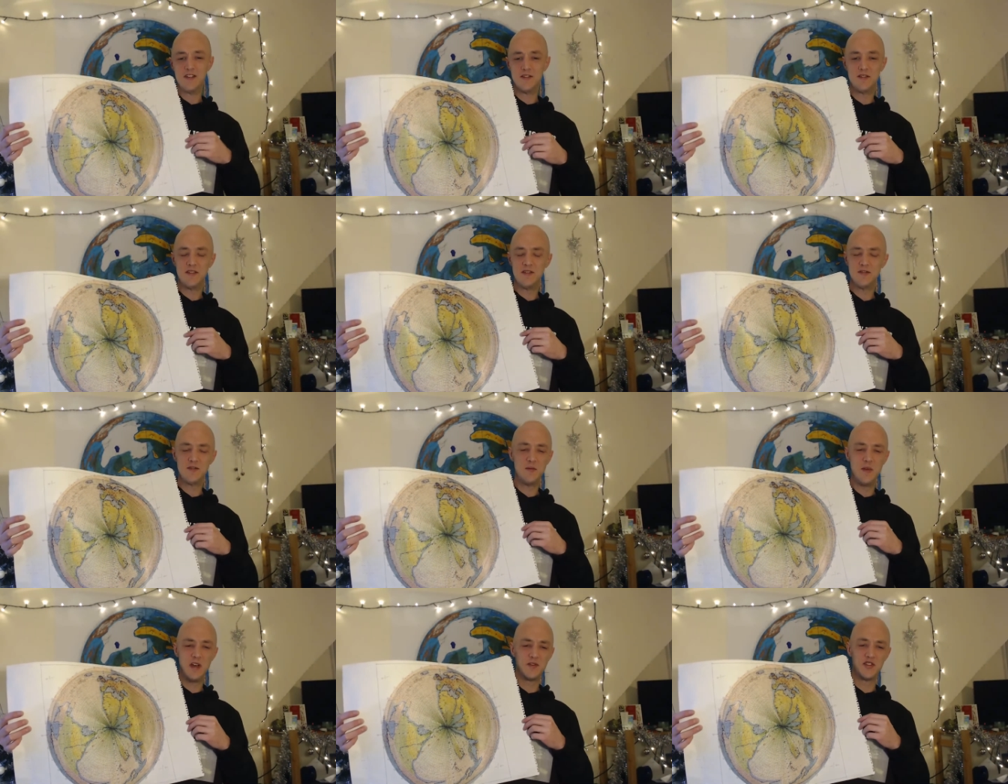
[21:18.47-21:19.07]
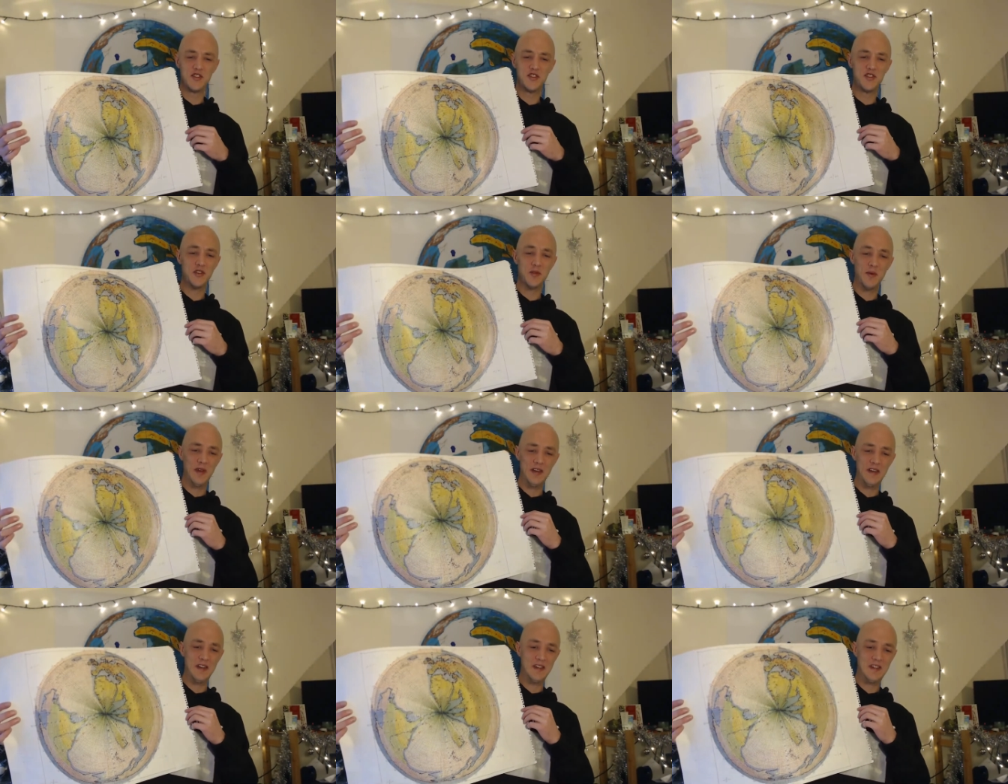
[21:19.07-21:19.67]
It's my own
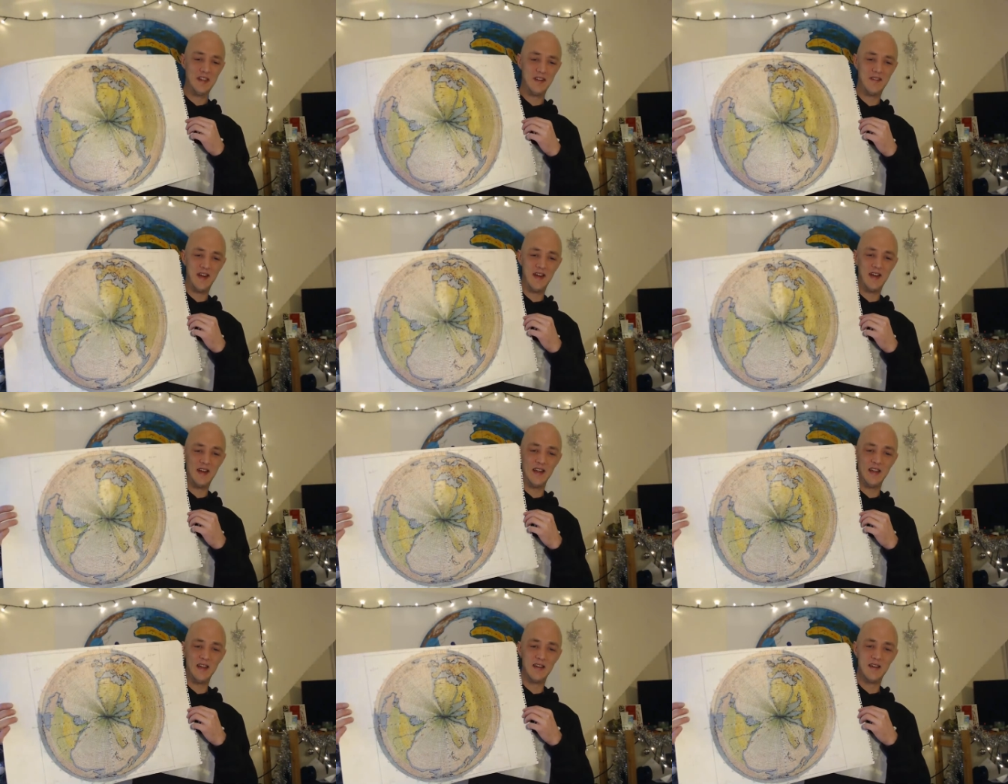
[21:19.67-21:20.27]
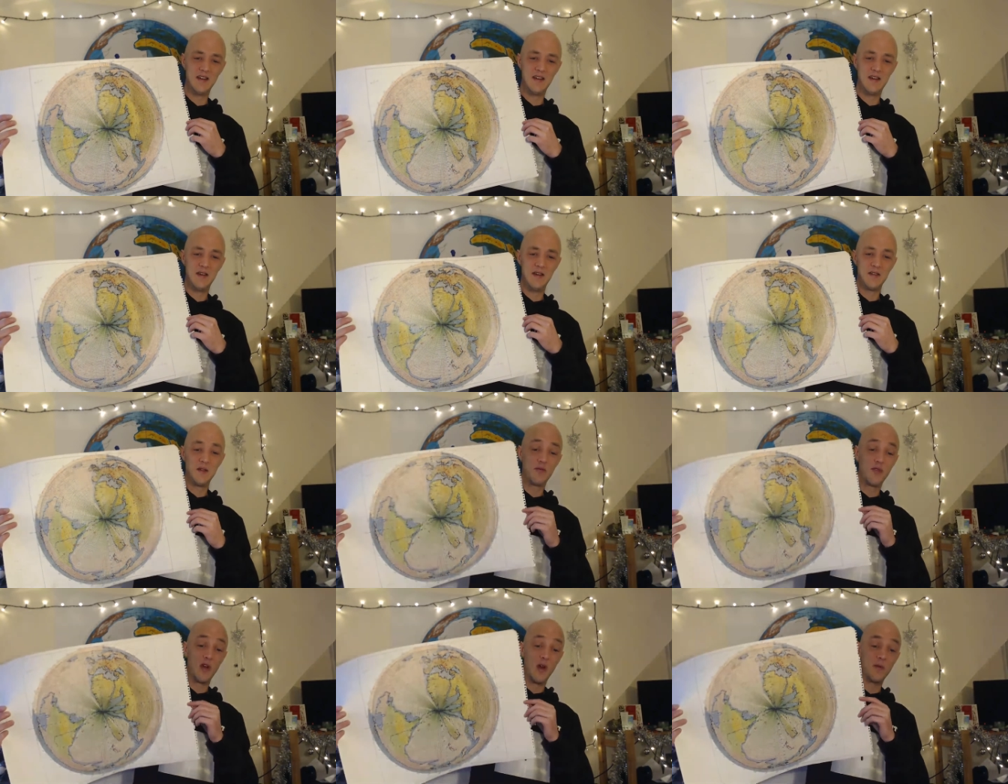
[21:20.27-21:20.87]
stupidity, really.
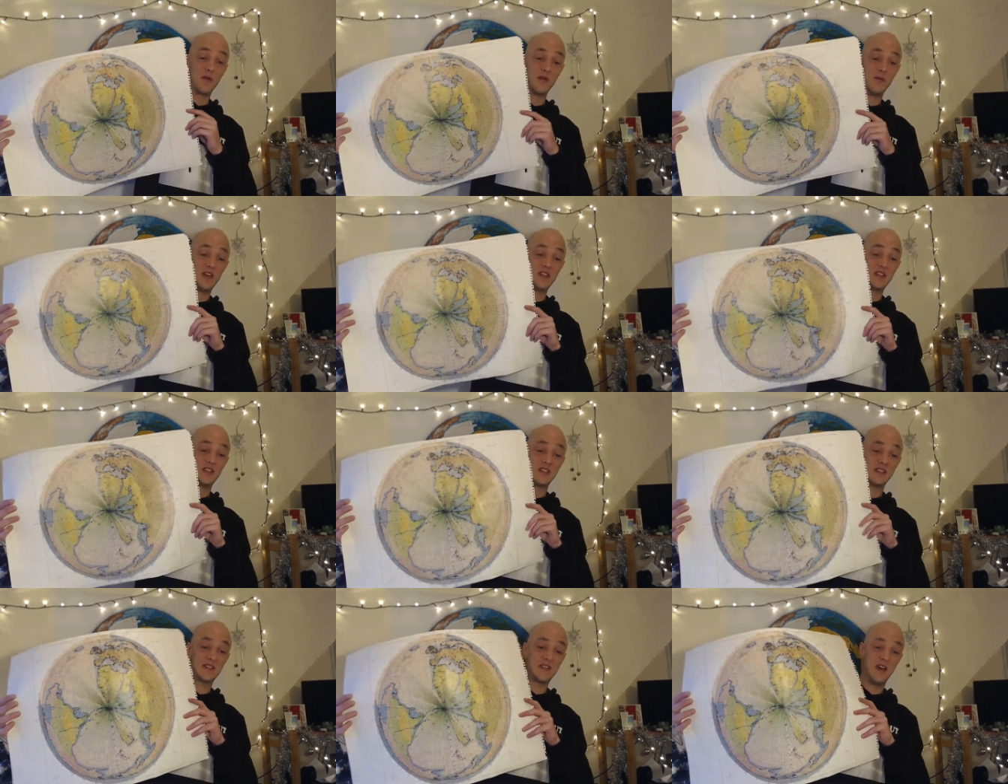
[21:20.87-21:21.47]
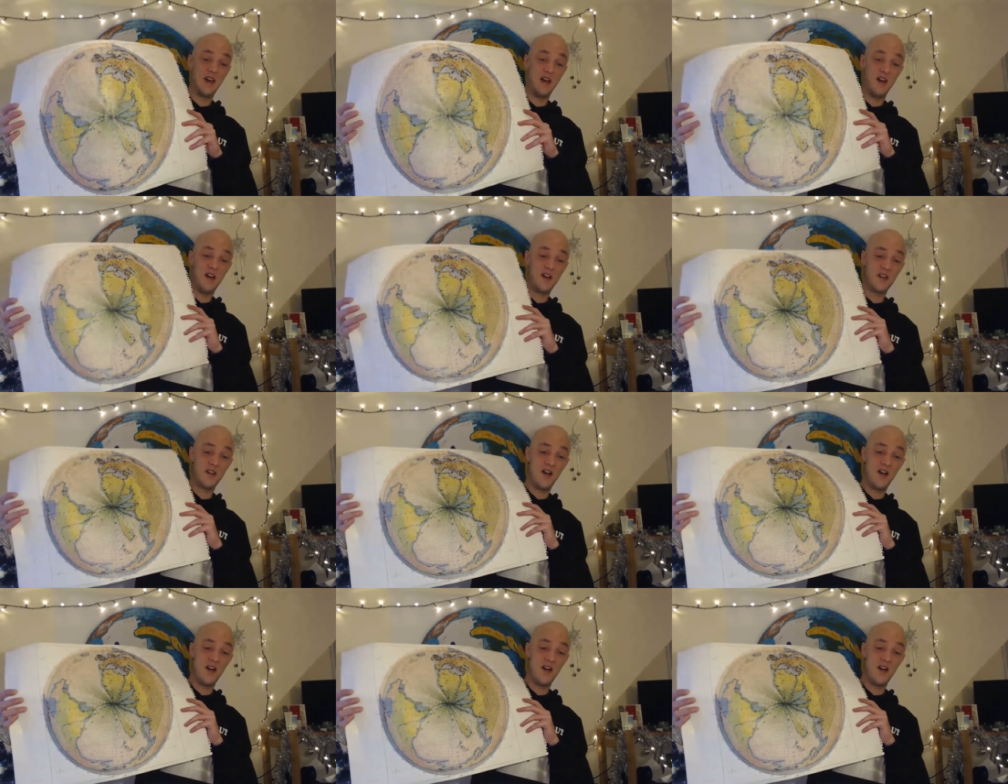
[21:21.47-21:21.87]
The problem is that